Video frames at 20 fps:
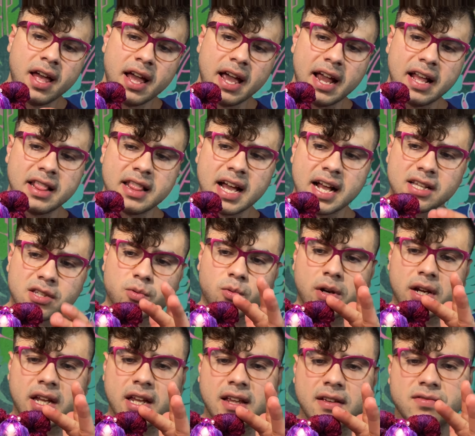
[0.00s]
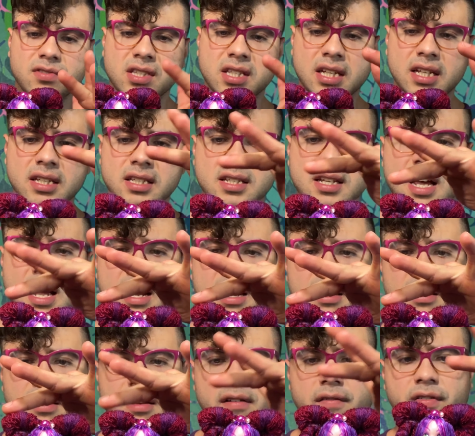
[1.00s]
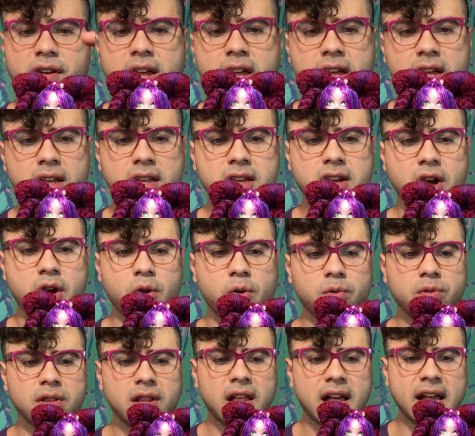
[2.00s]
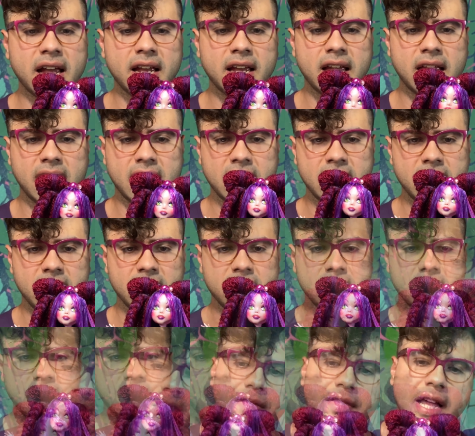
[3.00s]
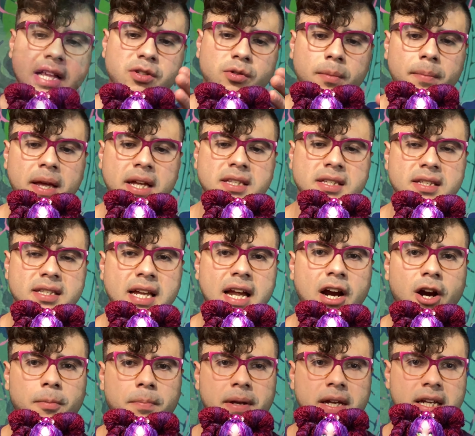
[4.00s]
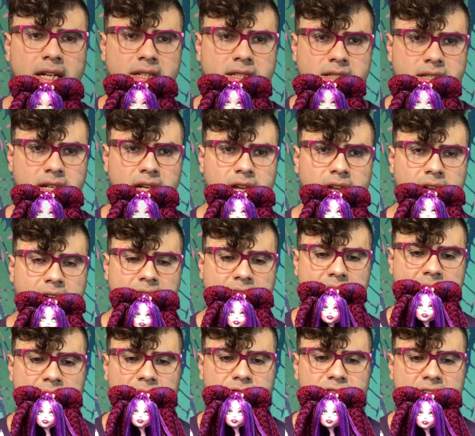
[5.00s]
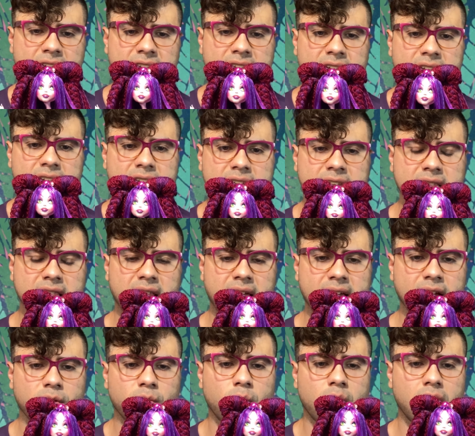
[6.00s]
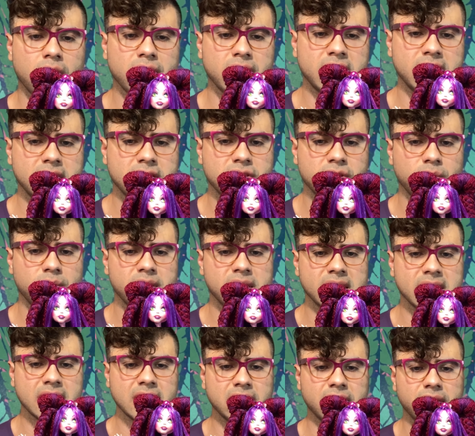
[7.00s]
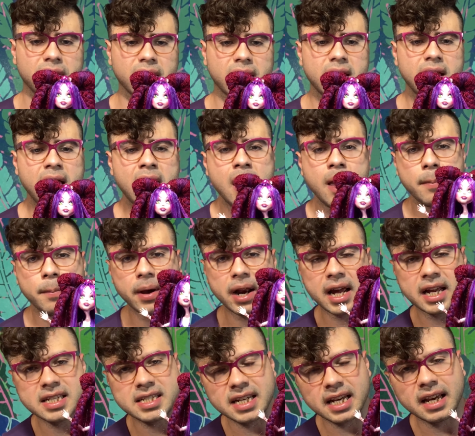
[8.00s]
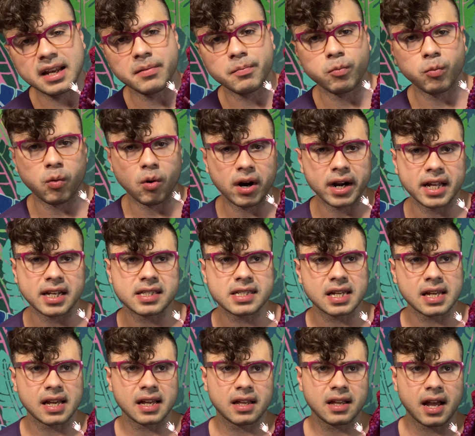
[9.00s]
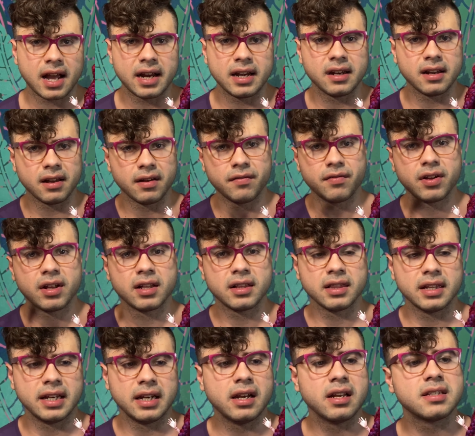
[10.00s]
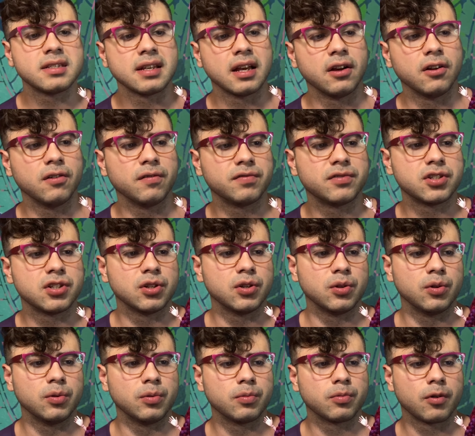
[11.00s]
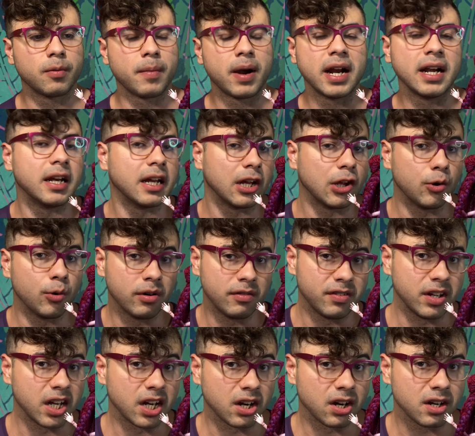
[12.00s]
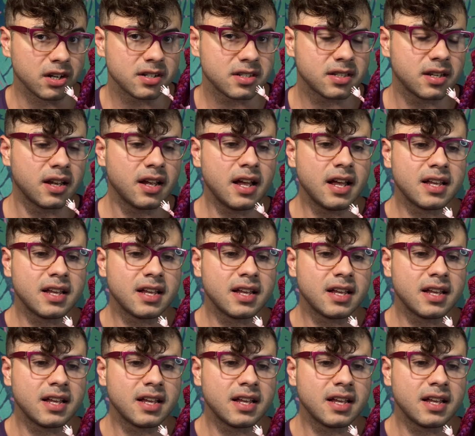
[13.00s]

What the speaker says: And that's what gives these kind of cone-like hennin. That's what makes this hairpiece have that hennin-like quality to it and look. But I did want it to kind of lend itself to reminding you of ears.